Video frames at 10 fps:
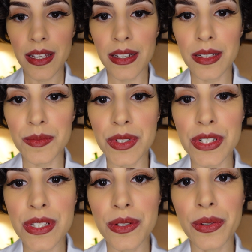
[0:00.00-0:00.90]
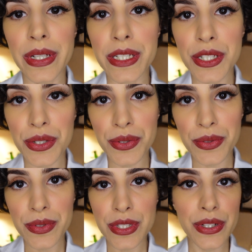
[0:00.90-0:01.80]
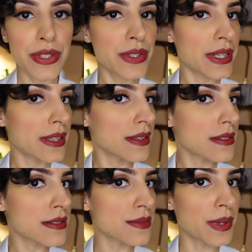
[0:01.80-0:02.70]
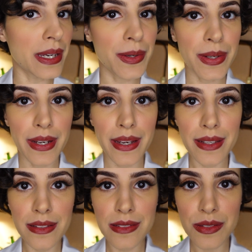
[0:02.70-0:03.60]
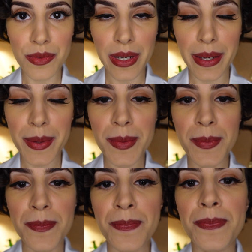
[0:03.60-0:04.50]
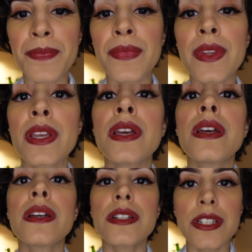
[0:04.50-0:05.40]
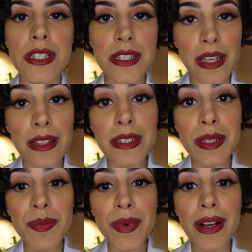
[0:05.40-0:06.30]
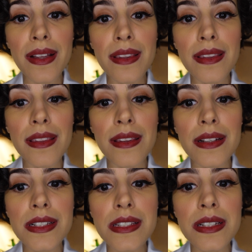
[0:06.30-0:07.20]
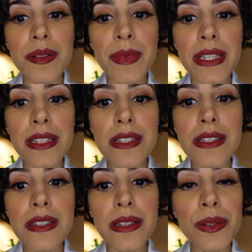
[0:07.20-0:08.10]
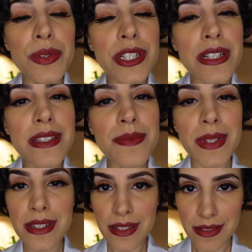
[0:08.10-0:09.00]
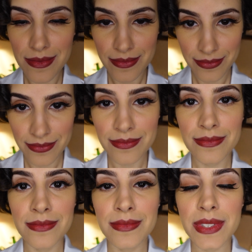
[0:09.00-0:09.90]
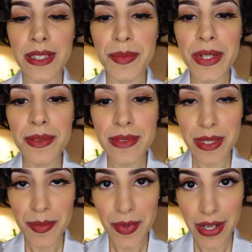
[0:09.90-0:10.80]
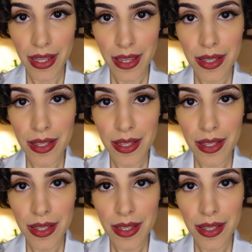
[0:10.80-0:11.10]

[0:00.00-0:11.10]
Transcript: And I'm just going to turn your head this way, okay? This way. Just take a deep breath. I'm just going to make this little adjustment. Deep breath.